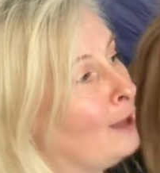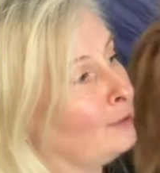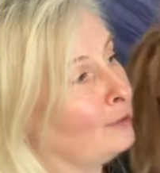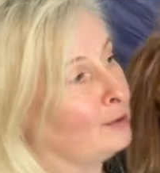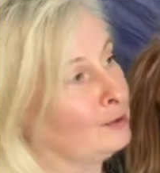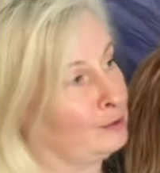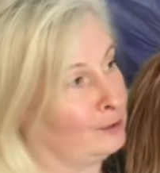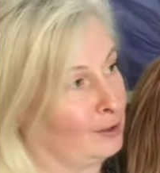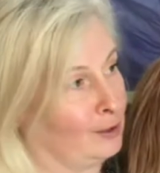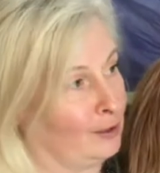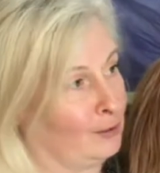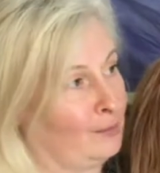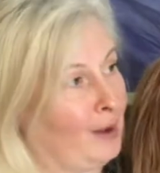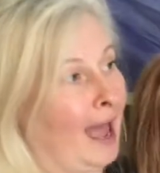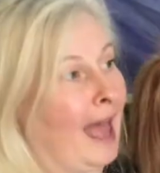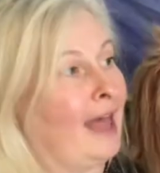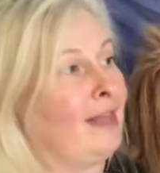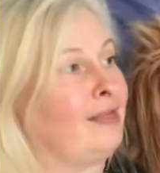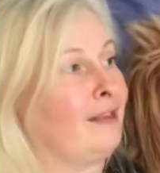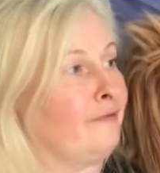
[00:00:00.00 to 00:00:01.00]
zoo and
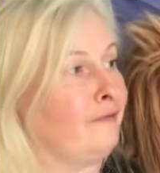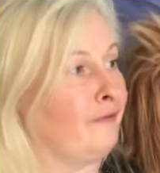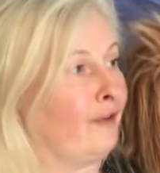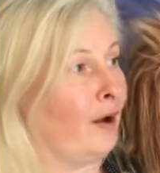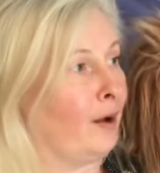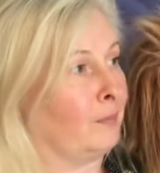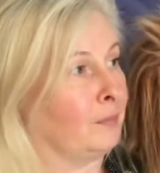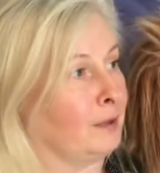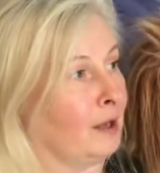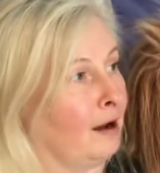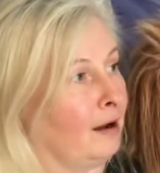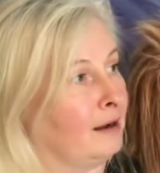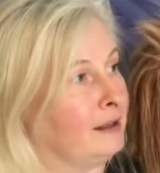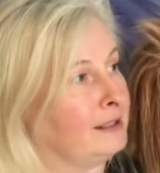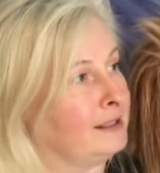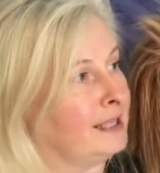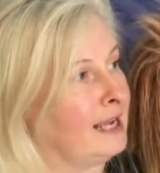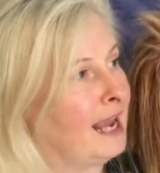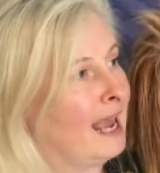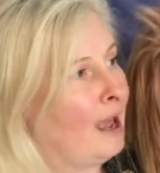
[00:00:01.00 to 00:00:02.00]
the farmyard
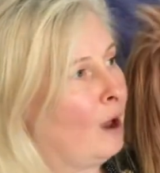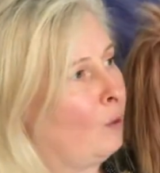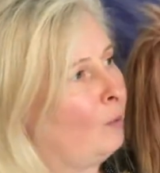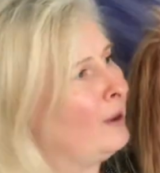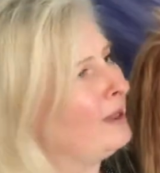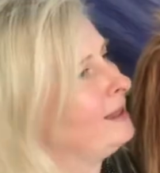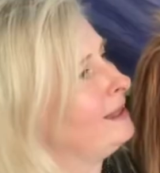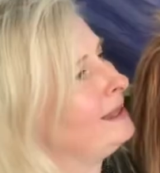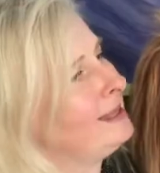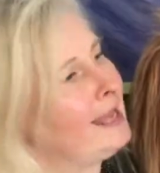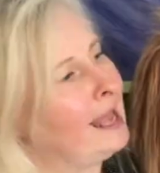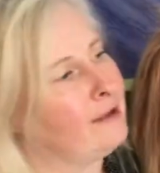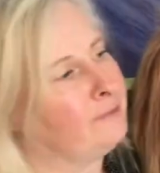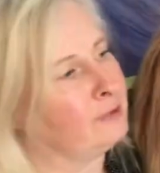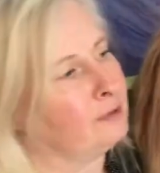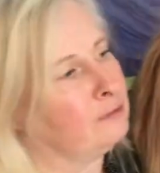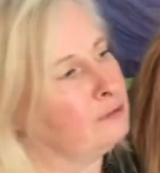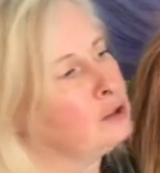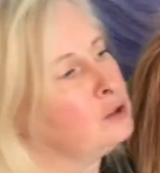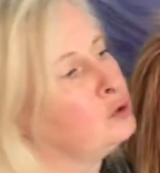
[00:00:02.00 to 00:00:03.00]
with never a
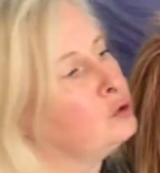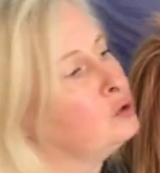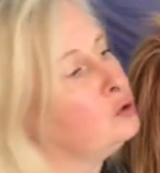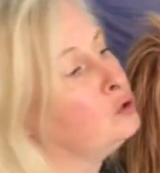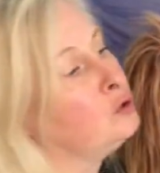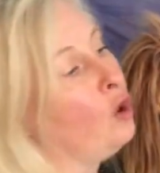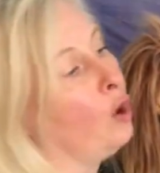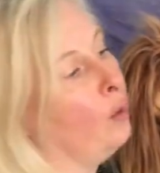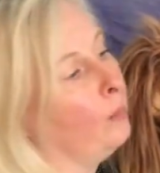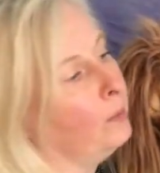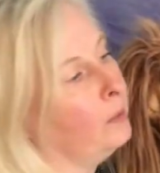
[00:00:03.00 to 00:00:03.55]
stop,